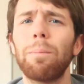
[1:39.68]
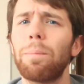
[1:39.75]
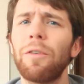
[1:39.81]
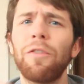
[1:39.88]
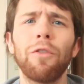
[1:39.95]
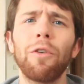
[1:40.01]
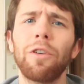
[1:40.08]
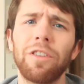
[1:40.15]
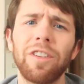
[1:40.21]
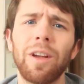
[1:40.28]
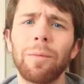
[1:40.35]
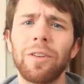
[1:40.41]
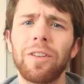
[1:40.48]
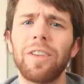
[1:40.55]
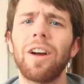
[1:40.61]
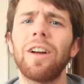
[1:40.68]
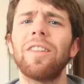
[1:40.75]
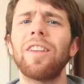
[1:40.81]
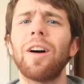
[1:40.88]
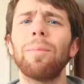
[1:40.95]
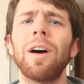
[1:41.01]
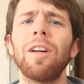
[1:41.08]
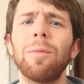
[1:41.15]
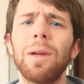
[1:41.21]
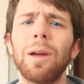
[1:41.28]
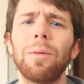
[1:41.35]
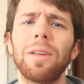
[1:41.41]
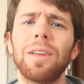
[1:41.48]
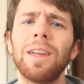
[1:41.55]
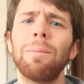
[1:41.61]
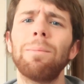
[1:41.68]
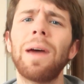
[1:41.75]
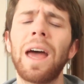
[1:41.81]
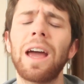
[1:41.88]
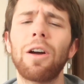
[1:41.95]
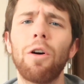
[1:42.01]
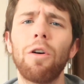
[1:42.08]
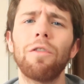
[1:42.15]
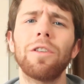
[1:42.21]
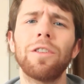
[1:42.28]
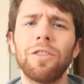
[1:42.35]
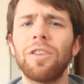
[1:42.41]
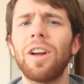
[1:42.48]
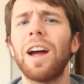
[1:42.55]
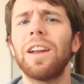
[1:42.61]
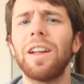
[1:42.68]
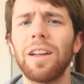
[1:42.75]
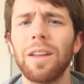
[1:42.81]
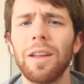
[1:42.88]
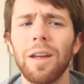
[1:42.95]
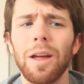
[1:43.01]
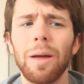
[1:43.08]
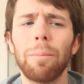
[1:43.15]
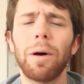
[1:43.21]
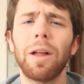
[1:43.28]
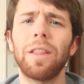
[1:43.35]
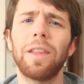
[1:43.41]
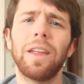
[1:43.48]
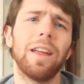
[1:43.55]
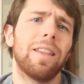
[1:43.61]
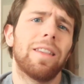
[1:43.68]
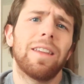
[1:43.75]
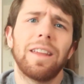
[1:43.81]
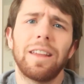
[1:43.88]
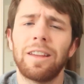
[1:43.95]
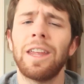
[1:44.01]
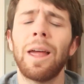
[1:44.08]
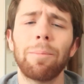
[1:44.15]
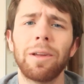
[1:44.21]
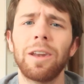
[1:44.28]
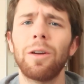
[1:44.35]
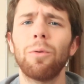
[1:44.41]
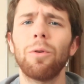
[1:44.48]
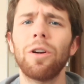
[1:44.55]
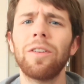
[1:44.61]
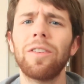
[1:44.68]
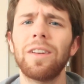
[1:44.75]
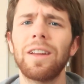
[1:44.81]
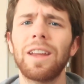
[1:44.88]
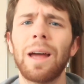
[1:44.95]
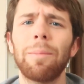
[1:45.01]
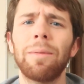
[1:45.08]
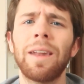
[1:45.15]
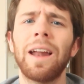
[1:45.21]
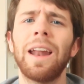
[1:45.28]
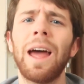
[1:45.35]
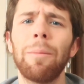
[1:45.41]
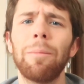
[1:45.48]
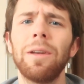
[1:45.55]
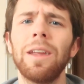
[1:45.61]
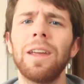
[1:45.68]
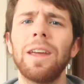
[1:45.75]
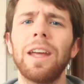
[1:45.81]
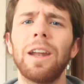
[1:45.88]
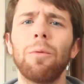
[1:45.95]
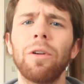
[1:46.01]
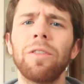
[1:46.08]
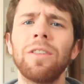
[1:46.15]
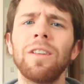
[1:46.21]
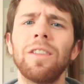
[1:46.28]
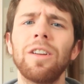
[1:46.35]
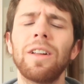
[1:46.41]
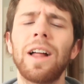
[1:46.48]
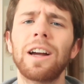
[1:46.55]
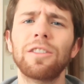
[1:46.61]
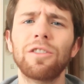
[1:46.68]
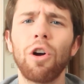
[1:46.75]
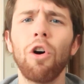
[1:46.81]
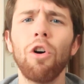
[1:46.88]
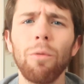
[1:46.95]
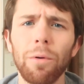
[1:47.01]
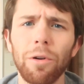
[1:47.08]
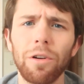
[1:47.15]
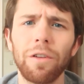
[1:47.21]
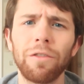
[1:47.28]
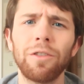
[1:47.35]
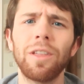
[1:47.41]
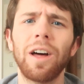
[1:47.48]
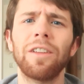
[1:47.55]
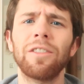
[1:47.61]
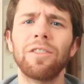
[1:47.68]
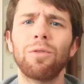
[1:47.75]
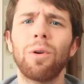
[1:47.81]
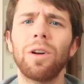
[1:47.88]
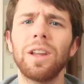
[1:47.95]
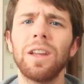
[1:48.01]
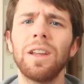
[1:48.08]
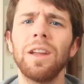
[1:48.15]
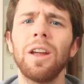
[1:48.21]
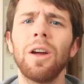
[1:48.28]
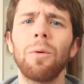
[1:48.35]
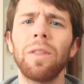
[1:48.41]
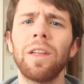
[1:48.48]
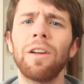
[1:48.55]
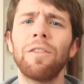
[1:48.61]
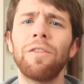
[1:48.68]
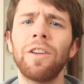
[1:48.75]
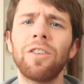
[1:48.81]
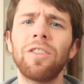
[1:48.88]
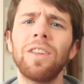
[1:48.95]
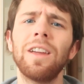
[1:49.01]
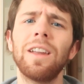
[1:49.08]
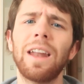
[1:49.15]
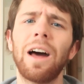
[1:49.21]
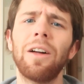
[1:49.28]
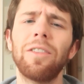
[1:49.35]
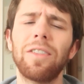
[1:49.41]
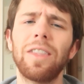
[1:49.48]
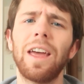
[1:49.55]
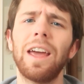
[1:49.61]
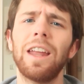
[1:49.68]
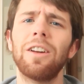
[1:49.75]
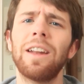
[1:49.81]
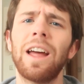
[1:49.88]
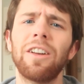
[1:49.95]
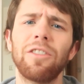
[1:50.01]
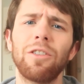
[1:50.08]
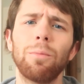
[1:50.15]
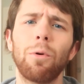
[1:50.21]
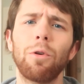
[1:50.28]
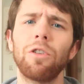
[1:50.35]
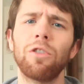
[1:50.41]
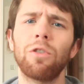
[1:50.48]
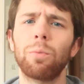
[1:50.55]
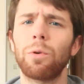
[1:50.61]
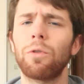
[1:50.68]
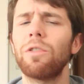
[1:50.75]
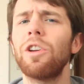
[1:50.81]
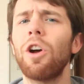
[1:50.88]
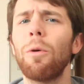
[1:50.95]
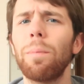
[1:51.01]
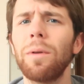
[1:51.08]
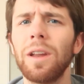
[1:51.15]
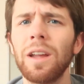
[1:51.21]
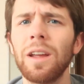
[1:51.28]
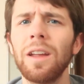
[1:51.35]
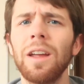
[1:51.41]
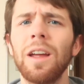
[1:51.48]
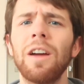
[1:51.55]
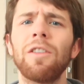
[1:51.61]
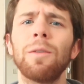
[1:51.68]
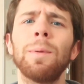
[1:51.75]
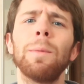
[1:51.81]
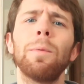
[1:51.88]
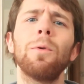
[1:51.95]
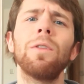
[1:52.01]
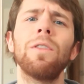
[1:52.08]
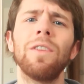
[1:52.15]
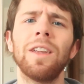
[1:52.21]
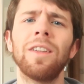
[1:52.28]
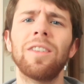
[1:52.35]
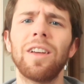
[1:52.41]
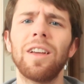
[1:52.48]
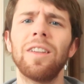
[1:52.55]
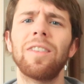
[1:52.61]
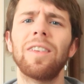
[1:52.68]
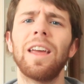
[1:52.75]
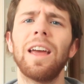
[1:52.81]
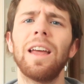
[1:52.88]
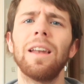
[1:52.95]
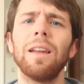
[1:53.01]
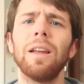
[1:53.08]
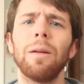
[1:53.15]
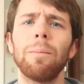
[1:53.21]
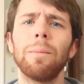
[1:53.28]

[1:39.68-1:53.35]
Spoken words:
before summer starts, I'll probably be able to get back over to China. But it kept getting worse and it kept not happening, and it wasn't until October of 2020 when they officially announced that international borders were reopening for people with visas, and